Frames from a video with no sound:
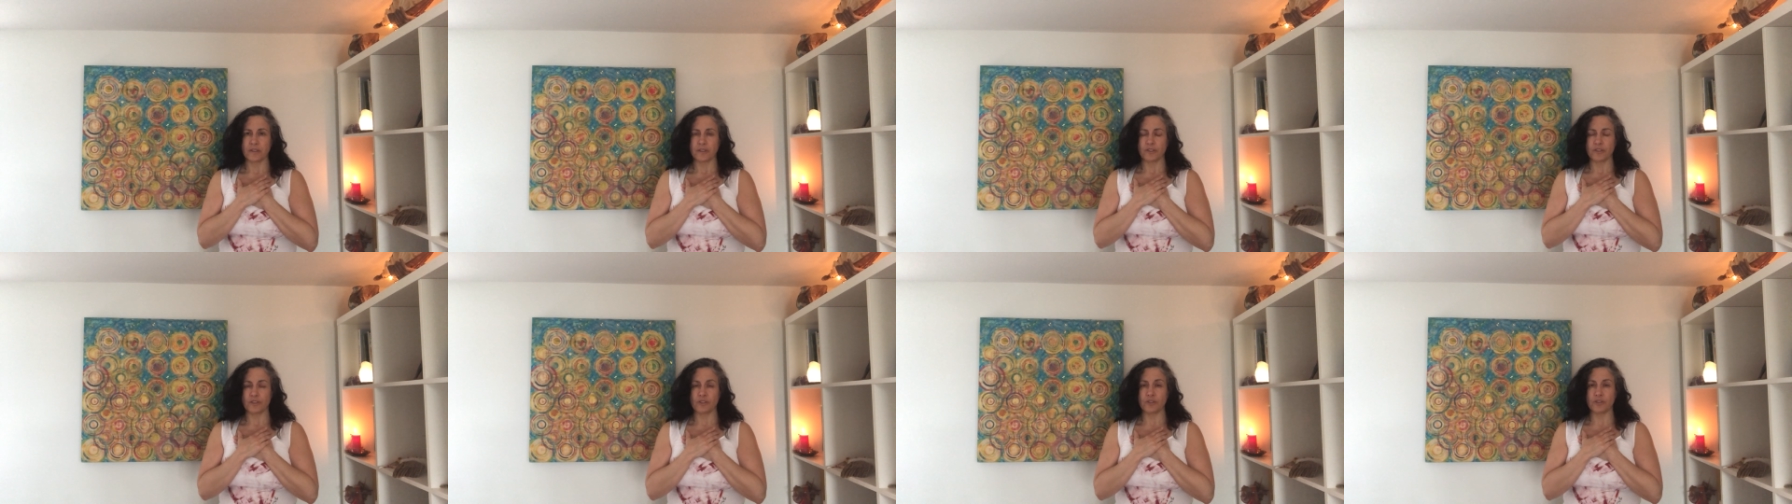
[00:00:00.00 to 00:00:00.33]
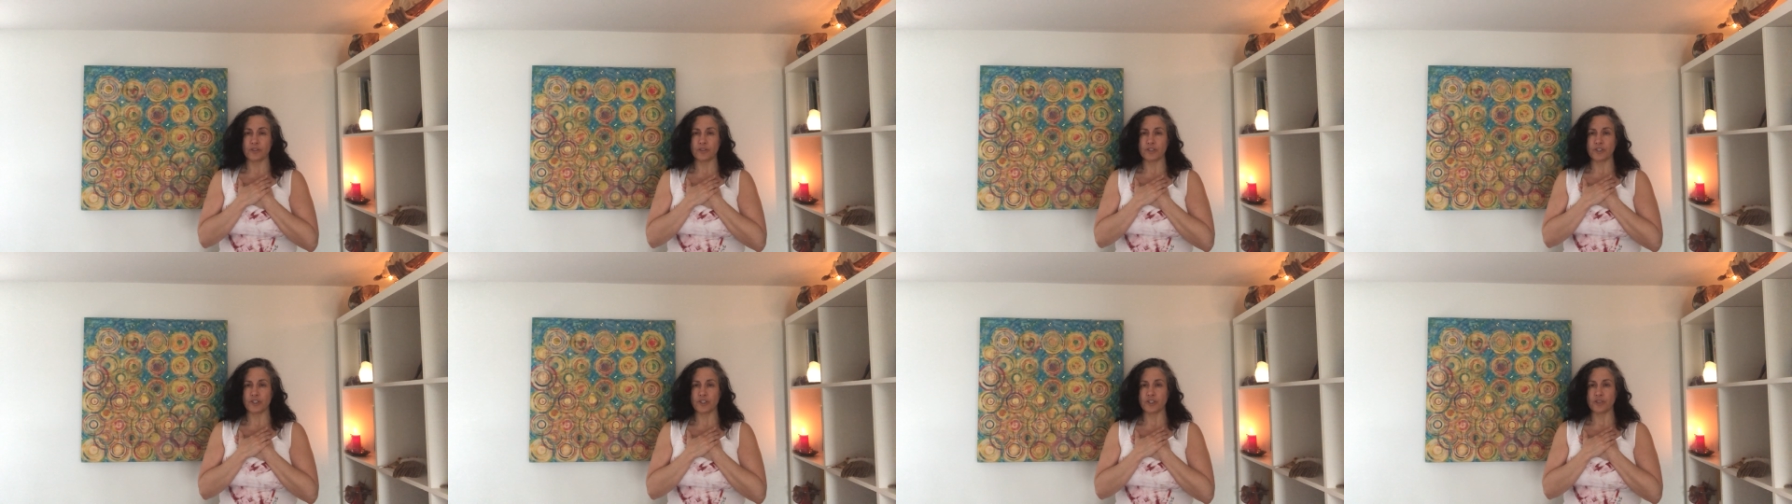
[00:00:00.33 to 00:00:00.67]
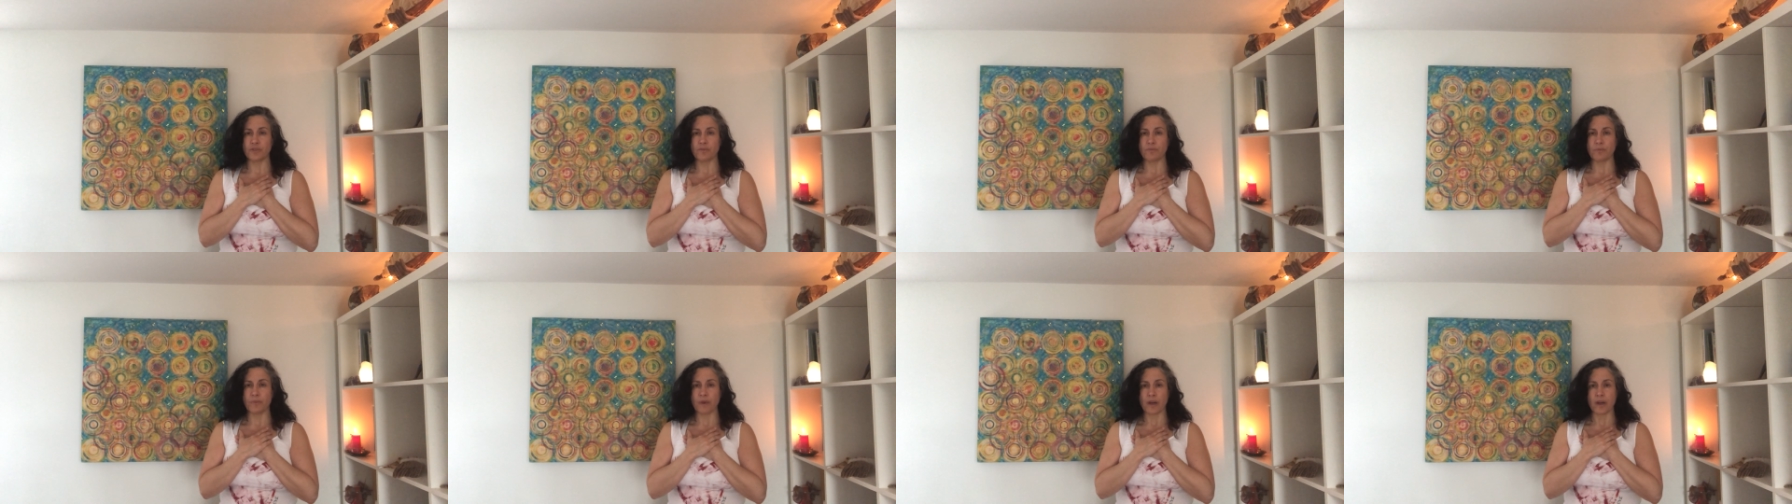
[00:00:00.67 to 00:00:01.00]
Nourish
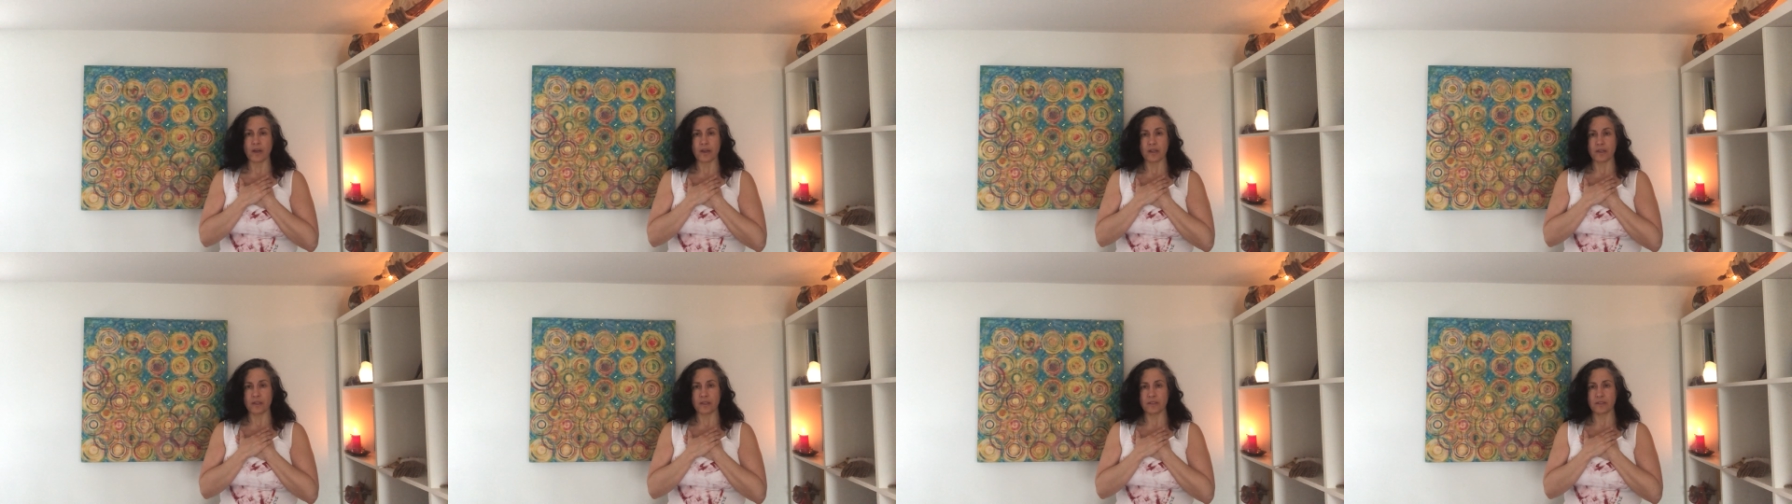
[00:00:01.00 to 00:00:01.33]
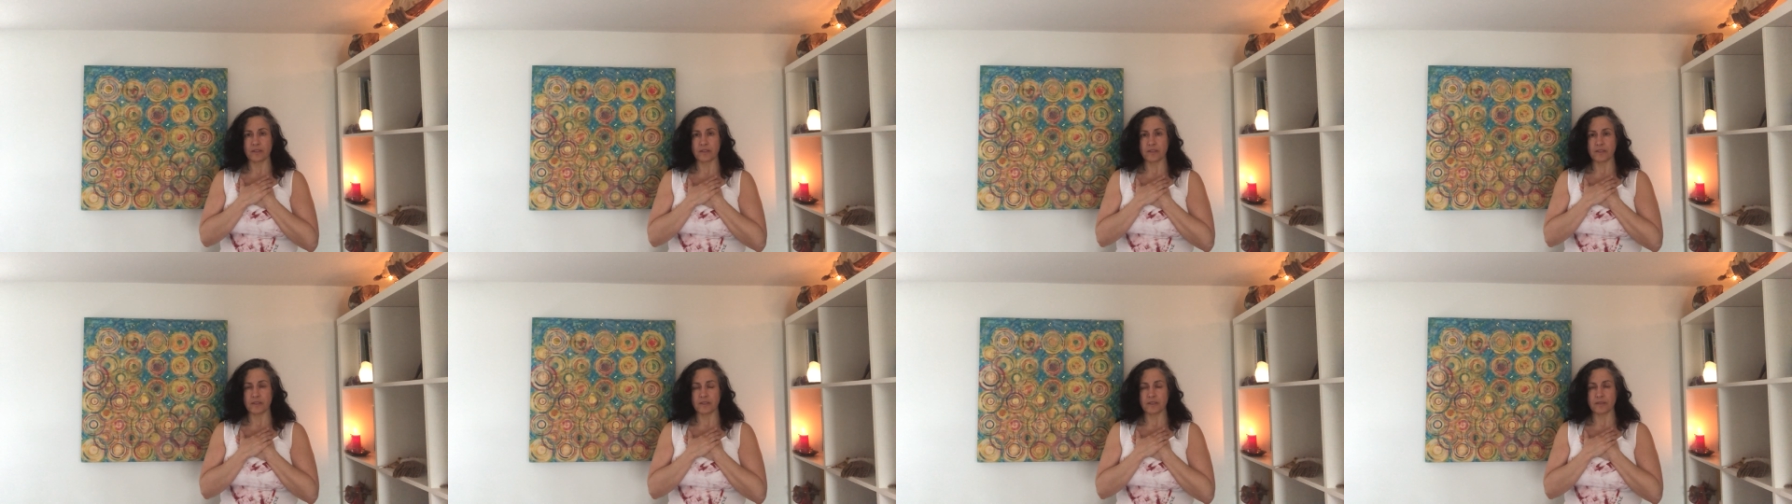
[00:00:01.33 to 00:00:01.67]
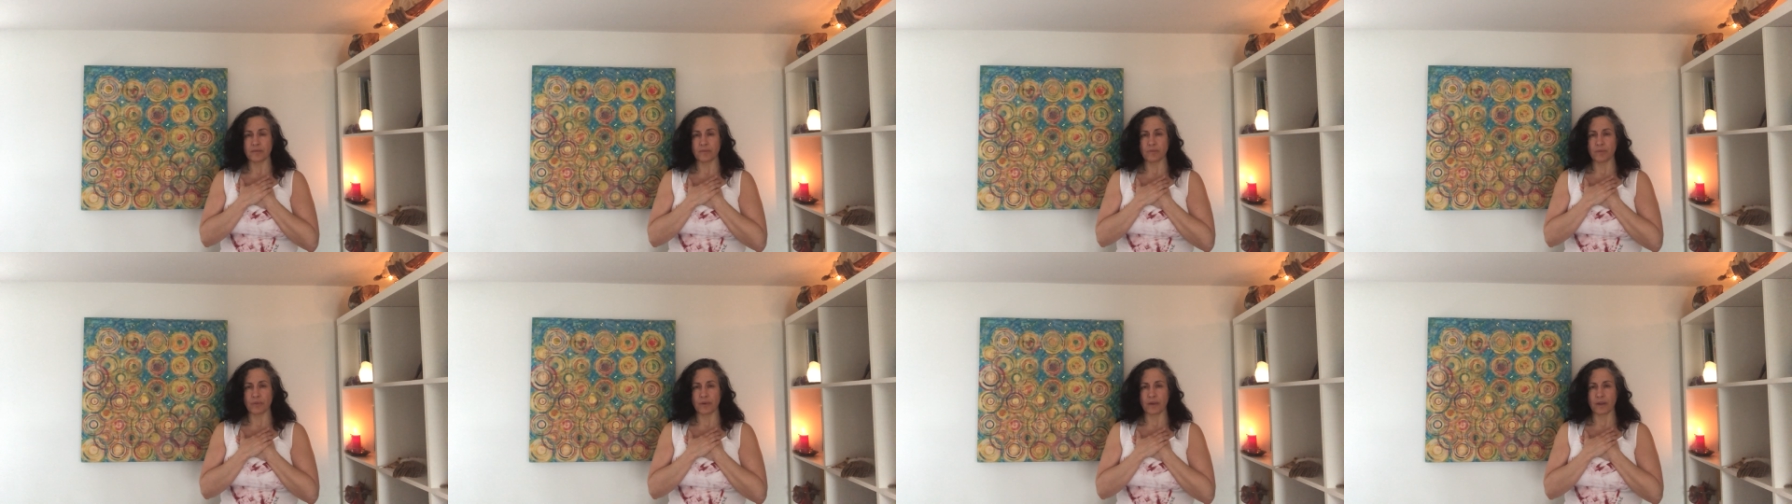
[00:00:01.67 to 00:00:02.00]
your mind
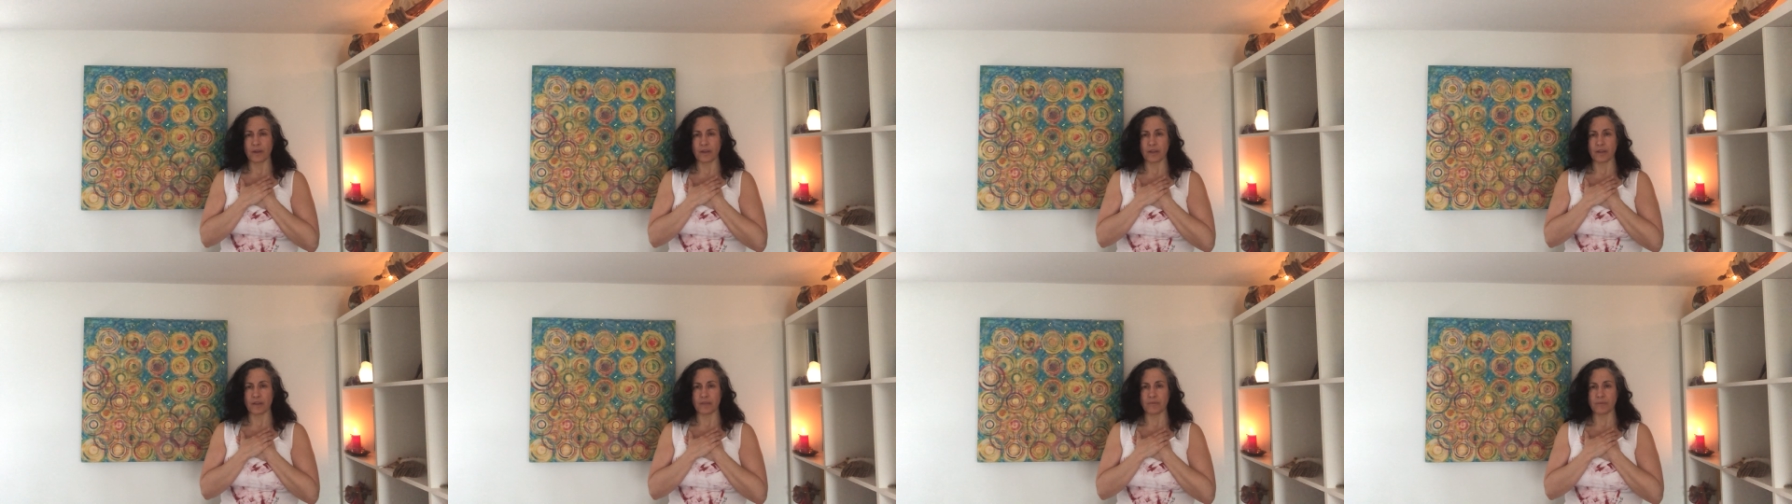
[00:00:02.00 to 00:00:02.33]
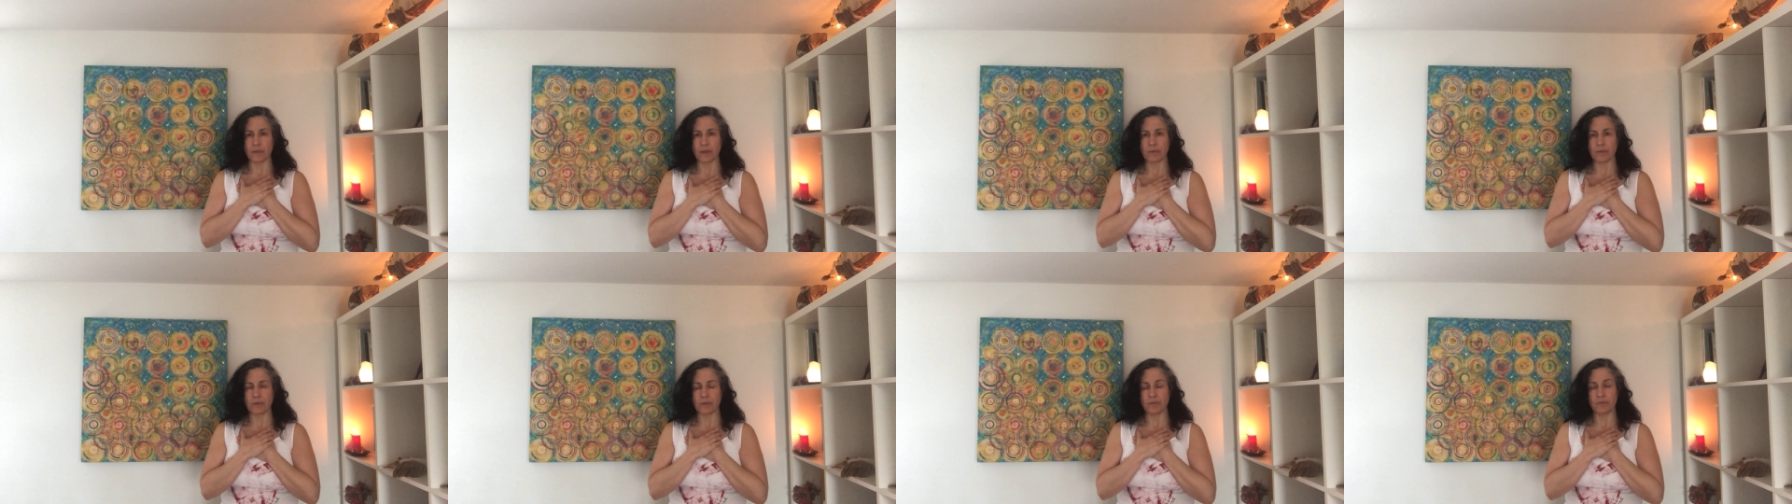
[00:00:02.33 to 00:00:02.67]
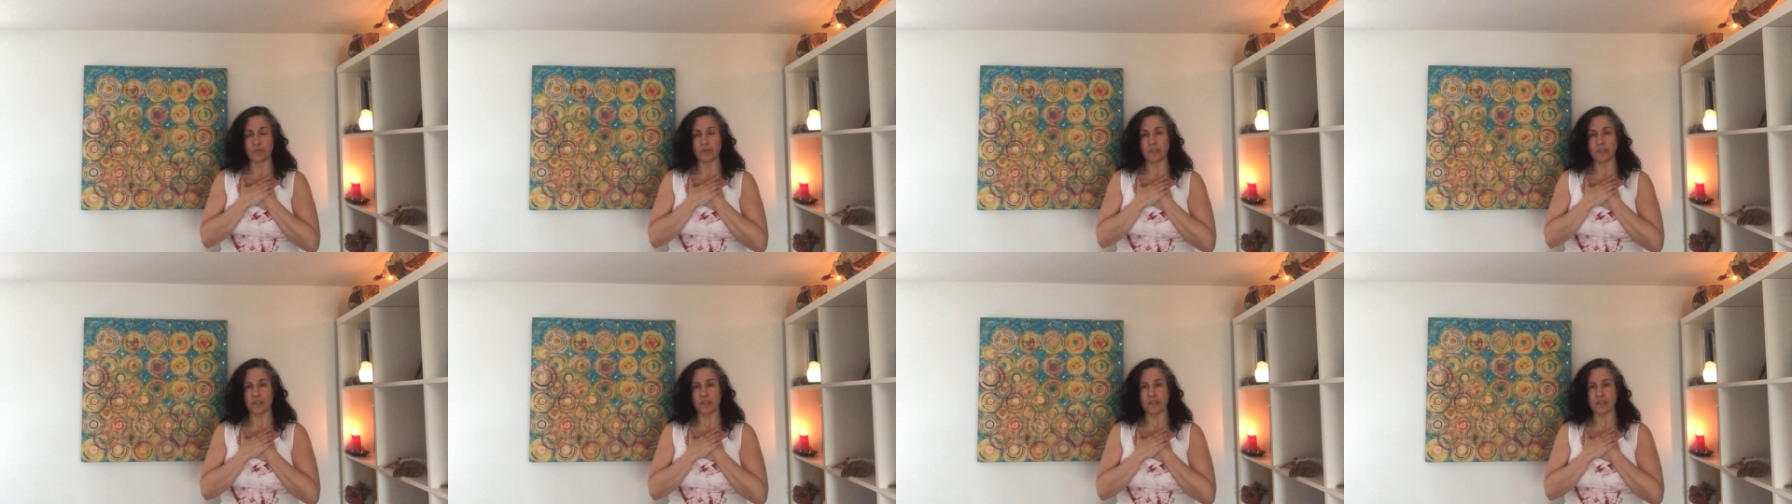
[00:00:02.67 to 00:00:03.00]
by maybe
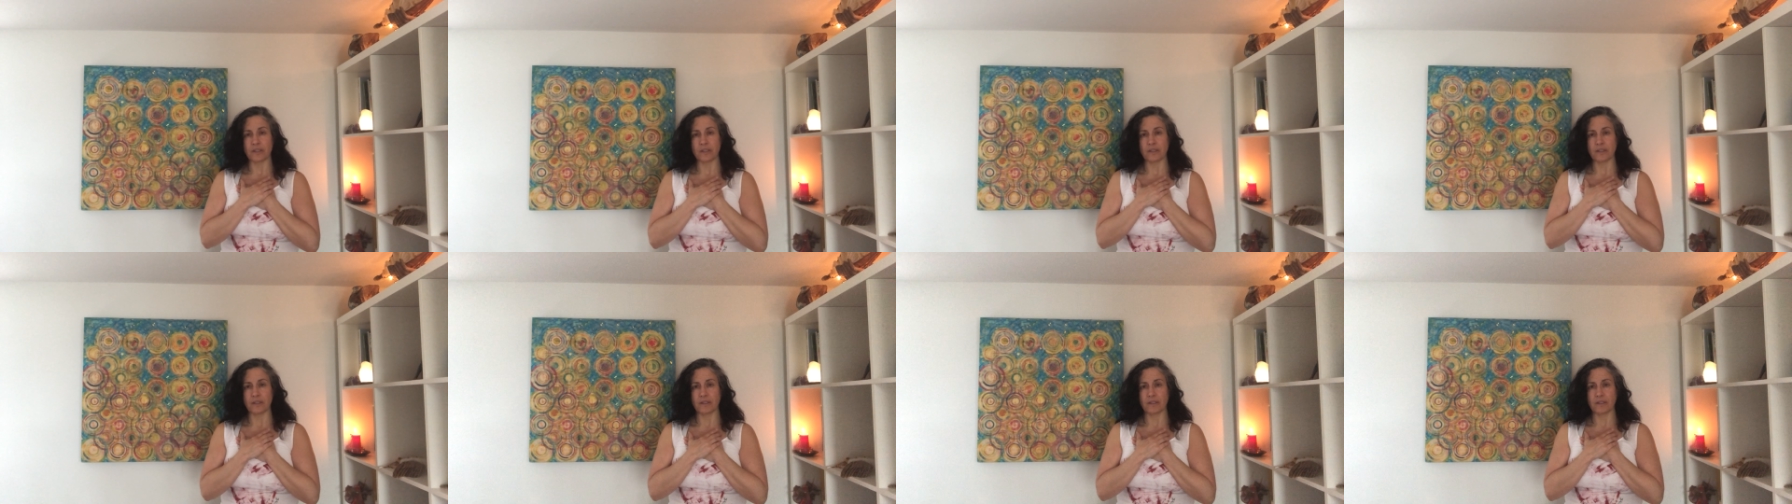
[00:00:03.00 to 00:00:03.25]
reading